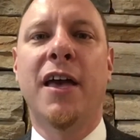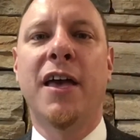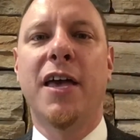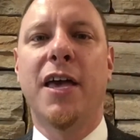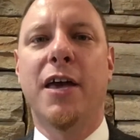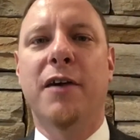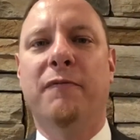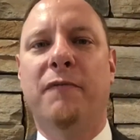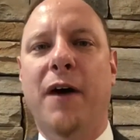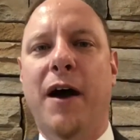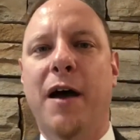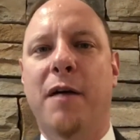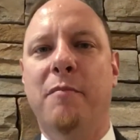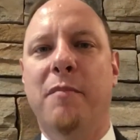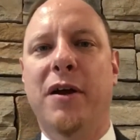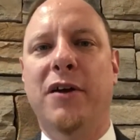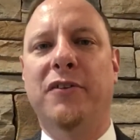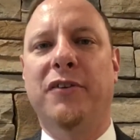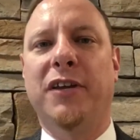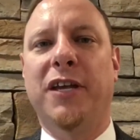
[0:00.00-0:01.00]
If
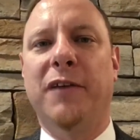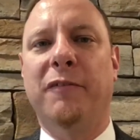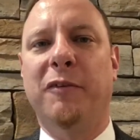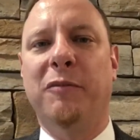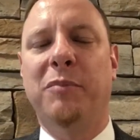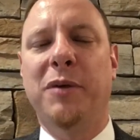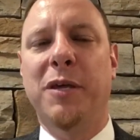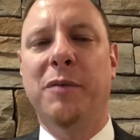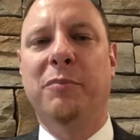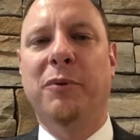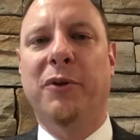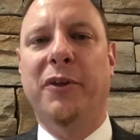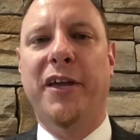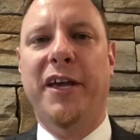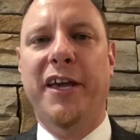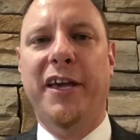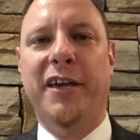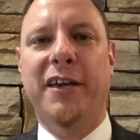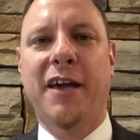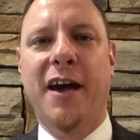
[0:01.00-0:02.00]
I'm giving people
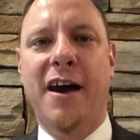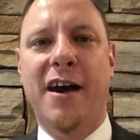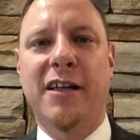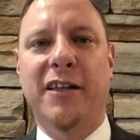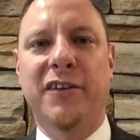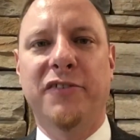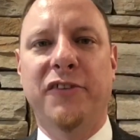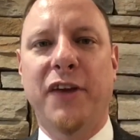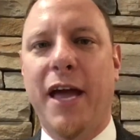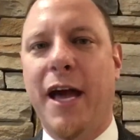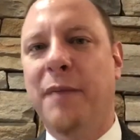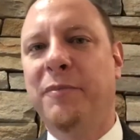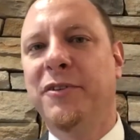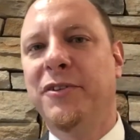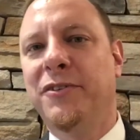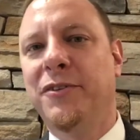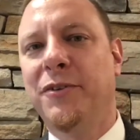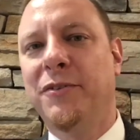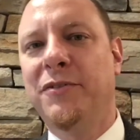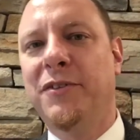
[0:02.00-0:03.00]
a college
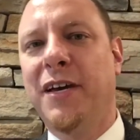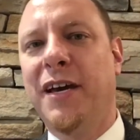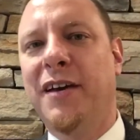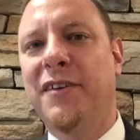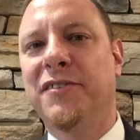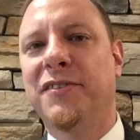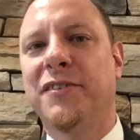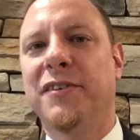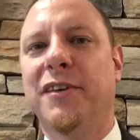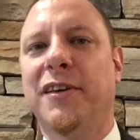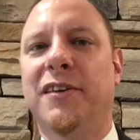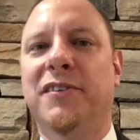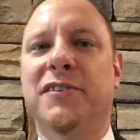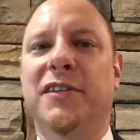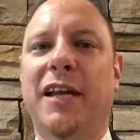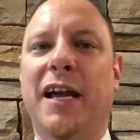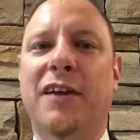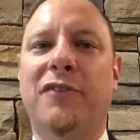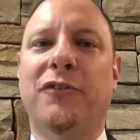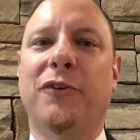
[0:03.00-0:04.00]
aptitude test, is it
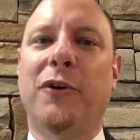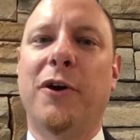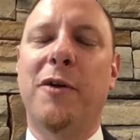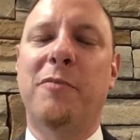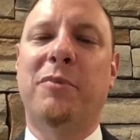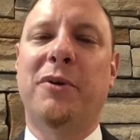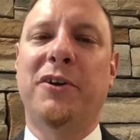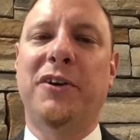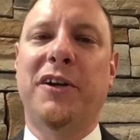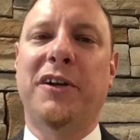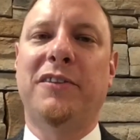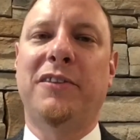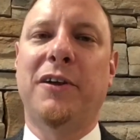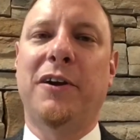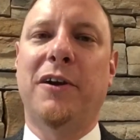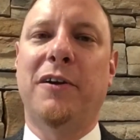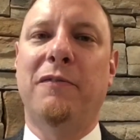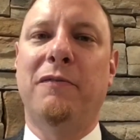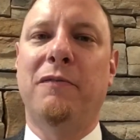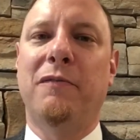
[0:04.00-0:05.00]
actually going to predict their